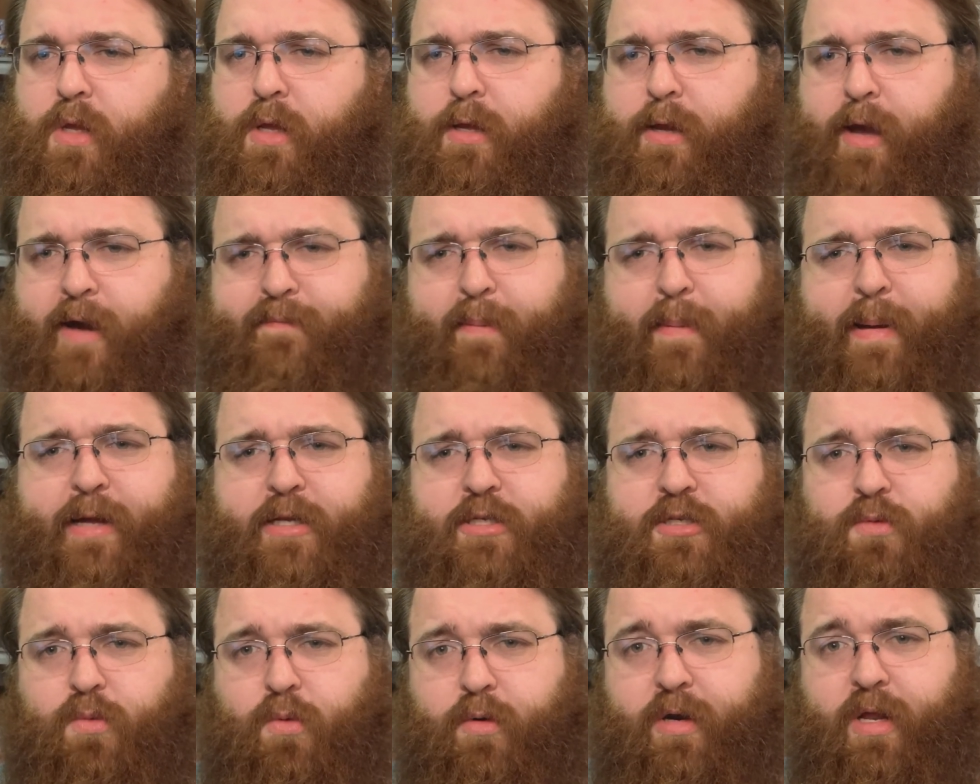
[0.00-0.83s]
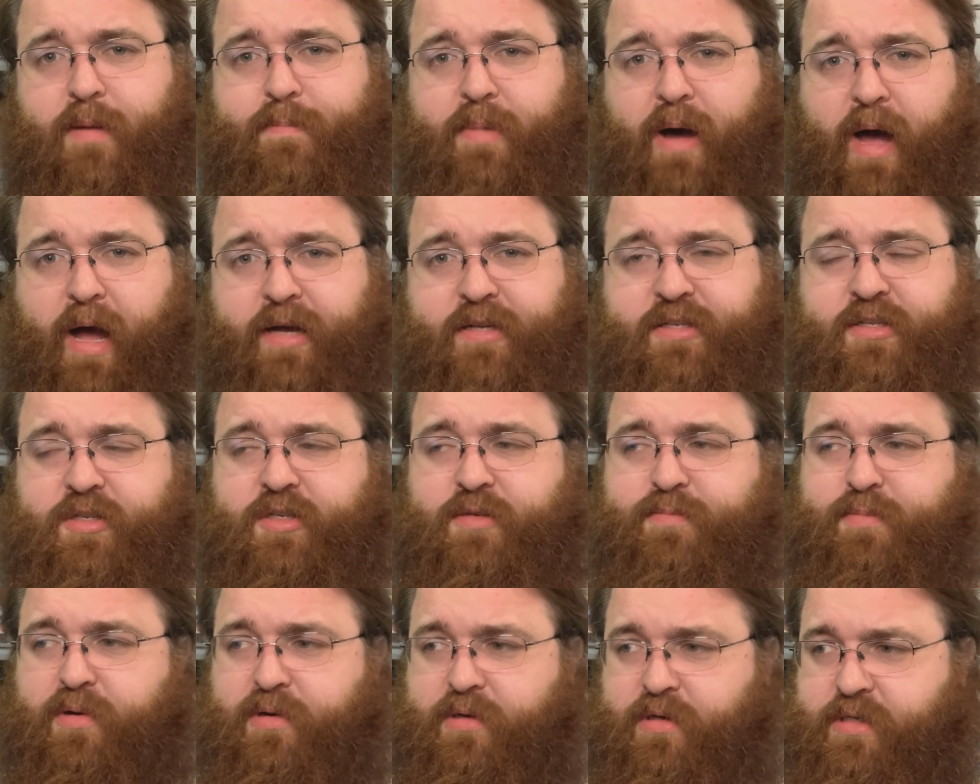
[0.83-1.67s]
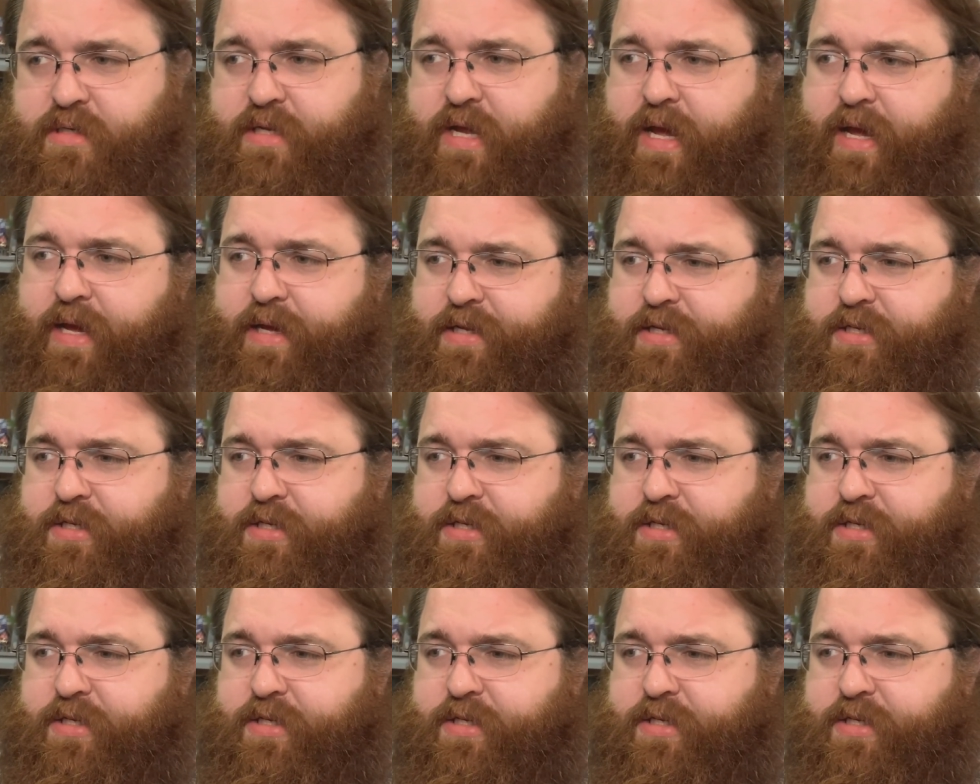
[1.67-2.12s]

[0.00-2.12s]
of about 20 boxes per day.